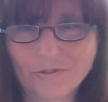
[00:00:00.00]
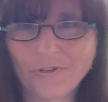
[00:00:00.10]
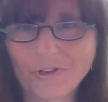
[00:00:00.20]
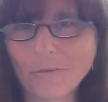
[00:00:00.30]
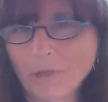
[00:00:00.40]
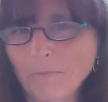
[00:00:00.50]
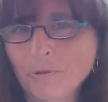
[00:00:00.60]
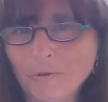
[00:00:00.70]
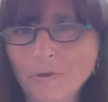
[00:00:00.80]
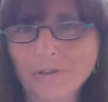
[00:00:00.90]
Yom
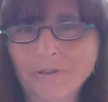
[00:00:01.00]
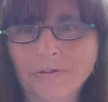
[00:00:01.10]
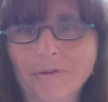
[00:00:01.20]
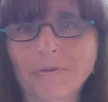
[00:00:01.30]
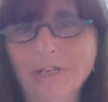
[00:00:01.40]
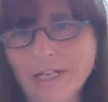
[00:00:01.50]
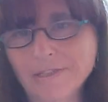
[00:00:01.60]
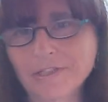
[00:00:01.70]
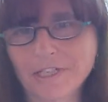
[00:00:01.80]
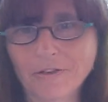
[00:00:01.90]
Kippur, the
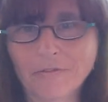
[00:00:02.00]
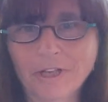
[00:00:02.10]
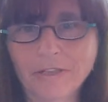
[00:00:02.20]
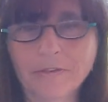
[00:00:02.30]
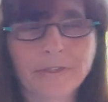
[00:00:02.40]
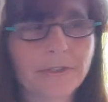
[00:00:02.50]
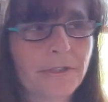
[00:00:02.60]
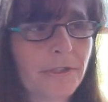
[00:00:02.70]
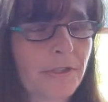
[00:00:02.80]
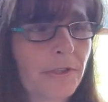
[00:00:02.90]
last day of that.
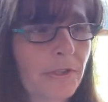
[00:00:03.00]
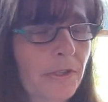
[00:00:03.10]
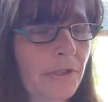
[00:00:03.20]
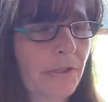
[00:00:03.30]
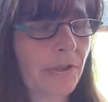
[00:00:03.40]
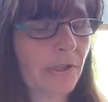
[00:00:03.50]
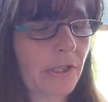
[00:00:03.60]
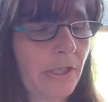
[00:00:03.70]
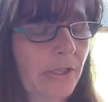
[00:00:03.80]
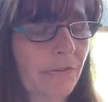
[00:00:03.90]

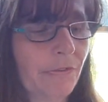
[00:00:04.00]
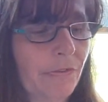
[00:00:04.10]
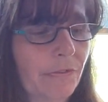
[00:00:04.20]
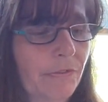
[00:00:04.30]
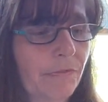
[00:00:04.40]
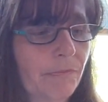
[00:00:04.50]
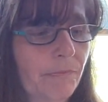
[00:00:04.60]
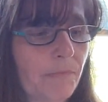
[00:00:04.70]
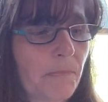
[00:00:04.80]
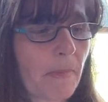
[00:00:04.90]
And
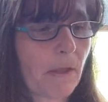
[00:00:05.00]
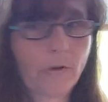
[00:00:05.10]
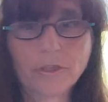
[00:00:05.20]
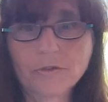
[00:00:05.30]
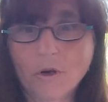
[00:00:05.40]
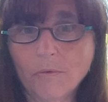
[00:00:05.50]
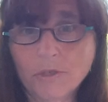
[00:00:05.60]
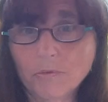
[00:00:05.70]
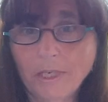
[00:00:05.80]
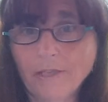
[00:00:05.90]
God is
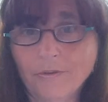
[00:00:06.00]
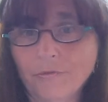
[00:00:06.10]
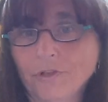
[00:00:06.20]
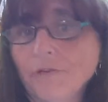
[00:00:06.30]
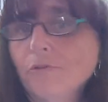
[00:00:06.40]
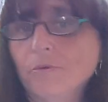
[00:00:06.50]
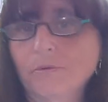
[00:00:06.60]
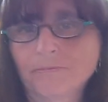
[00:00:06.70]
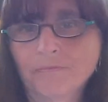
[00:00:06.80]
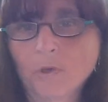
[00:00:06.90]
always willing to forgive you,
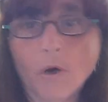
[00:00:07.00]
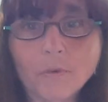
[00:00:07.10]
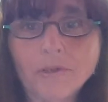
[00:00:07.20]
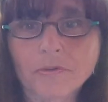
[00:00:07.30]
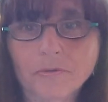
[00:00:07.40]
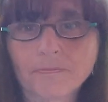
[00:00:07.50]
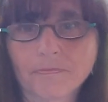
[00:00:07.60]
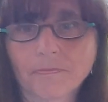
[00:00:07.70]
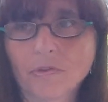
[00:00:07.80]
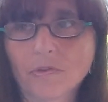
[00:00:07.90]
always.
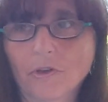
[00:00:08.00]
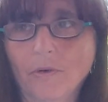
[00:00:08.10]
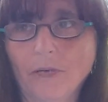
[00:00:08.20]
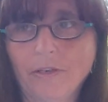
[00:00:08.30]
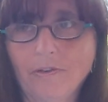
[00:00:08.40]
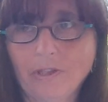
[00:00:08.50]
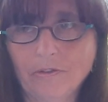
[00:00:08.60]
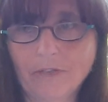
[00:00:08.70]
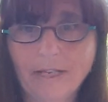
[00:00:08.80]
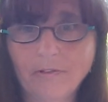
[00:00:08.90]
And He
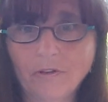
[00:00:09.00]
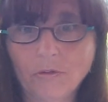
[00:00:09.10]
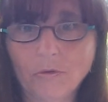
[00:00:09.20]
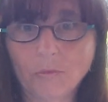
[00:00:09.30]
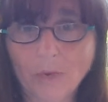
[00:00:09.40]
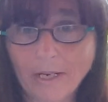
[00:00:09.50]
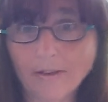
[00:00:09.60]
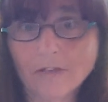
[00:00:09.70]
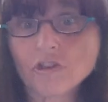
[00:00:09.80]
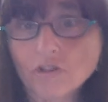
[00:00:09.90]
is cleansing you whiter
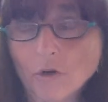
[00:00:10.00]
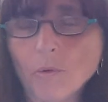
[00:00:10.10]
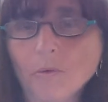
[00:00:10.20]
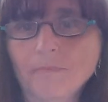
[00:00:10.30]
than snow.